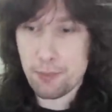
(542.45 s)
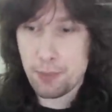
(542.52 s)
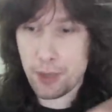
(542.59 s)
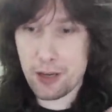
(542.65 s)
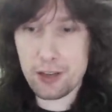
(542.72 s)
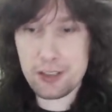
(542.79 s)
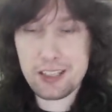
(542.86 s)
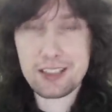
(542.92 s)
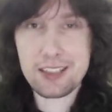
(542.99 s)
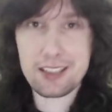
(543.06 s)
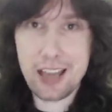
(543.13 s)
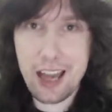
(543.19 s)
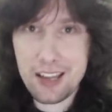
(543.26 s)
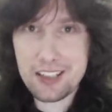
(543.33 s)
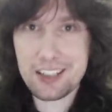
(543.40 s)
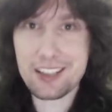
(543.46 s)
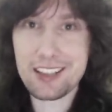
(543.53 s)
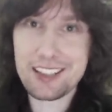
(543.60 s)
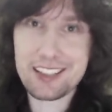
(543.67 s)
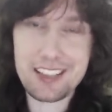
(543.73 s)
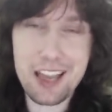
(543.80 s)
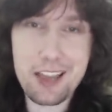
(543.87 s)
because it's attached to
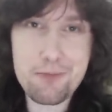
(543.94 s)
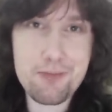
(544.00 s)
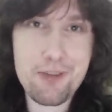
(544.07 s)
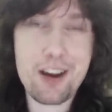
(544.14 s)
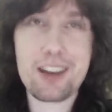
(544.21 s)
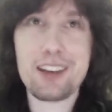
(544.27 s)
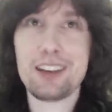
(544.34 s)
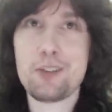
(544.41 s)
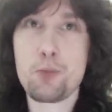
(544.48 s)
the same brain,